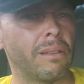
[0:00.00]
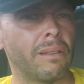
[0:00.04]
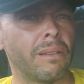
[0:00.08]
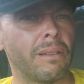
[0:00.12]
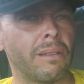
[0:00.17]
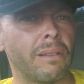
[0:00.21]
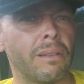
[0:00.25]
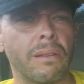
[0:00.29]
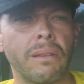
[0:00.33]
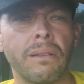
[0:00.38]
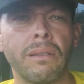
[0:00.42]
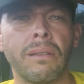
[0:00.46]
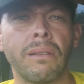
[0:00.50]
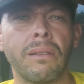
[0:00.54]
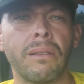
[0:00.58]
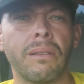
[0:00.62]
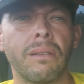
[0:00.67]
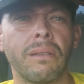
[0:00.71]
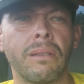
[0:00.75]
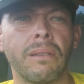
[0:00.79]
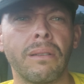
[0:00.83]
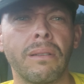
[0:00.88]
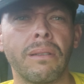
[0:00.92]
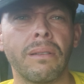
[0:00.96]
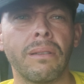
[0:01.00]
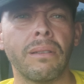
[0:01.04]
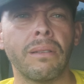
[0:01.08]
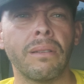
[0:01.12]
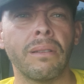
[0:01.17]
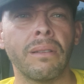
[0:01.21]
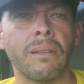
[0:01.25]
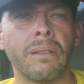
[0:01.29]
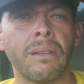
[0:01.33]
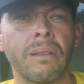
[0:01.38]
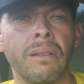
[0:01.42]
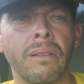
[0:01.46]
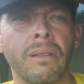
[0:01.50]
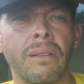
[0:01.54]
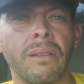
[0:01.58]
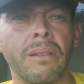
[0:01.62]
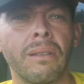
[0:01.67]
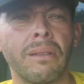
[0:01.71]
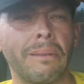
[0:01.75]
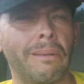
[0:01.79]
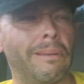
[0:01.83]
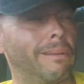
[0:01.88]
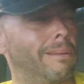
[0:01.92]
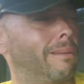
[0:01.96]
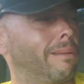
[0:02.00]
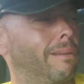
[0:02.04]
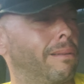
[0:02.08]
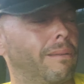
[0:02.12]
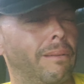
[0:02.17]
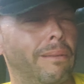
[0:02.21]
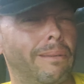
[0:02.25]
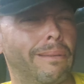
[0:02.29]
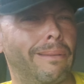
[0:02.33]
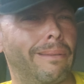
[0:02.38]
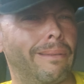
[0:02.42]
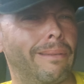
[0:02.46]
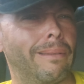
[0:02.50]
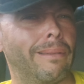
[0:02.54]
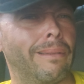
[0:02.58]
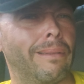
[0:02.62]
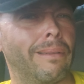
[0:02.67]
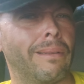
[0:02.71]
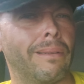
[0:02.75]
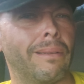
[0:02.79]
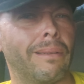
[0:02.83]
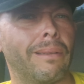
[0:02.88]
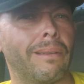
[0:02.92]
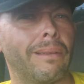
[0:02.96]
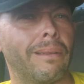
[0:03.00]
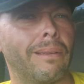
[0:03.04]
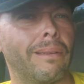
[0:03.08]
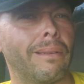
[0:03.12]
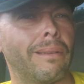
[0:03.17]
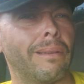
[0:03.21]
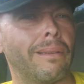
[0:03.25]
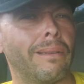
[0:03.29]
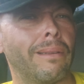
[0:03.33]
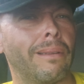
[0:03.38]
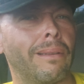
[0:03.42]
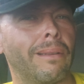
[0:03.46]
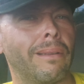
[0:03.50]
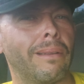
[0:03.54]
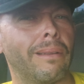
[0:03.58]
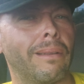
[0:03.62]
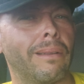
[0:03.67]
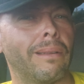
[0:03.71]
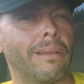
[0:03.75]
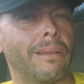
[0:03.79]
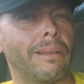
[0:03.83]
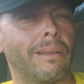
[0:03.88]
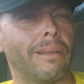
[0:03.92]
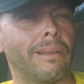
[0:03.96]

Nothing is said.